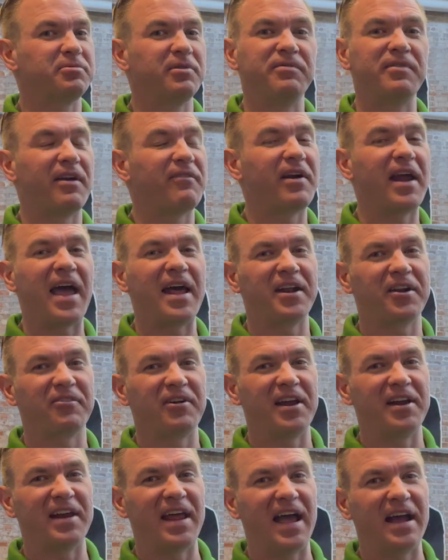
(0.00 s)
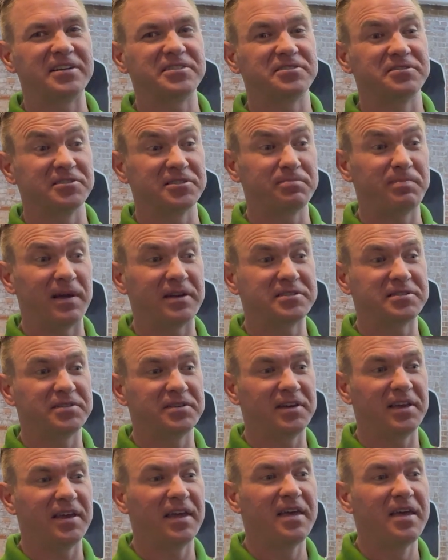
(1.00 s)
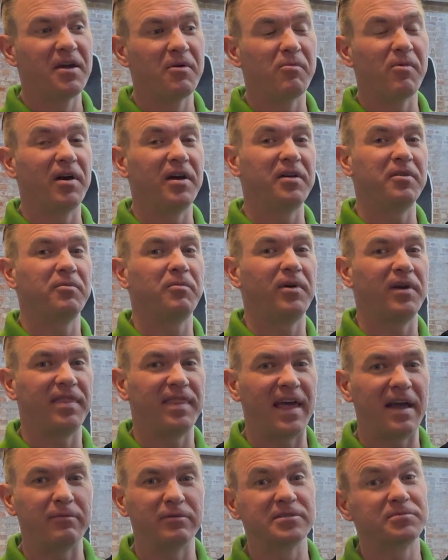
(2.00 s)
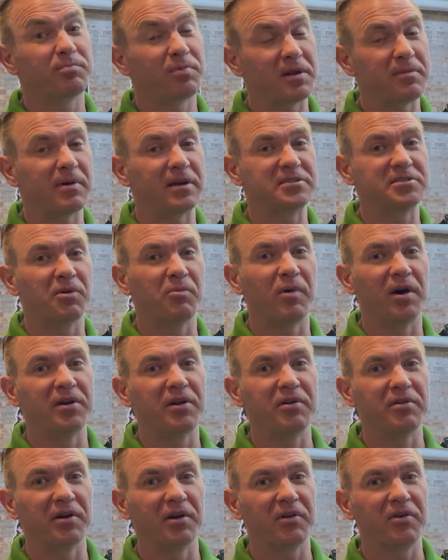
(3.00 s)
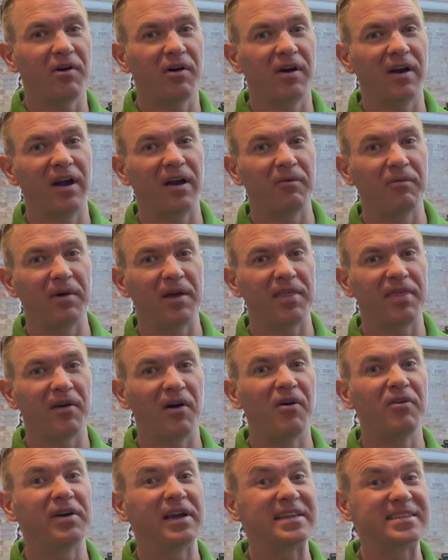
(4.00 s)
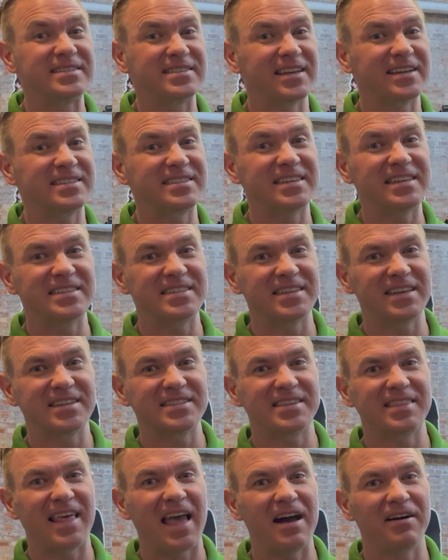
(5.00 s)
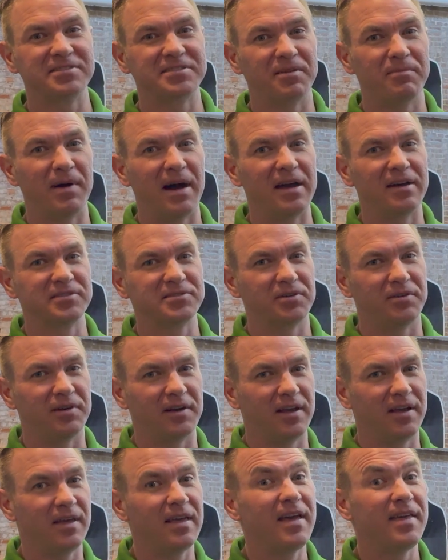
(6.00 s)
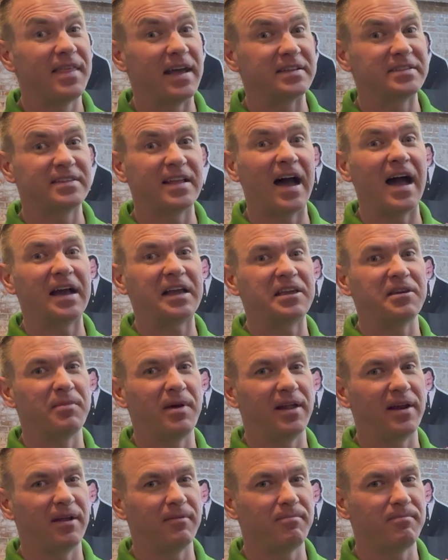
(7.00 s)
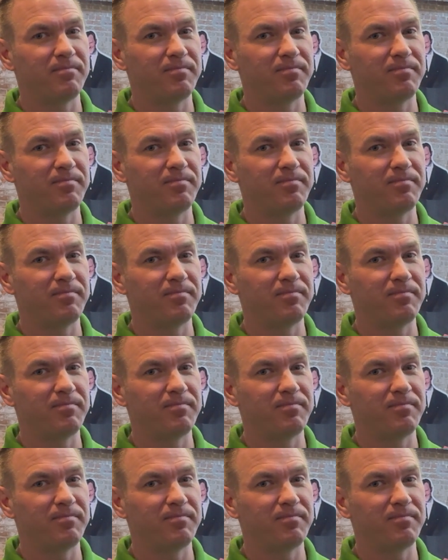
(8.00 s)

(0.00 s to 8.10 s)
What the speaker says: We've never had a Grand National, especially one that was pretty much a one-owner car with only 66,000 miles on it. That's documented.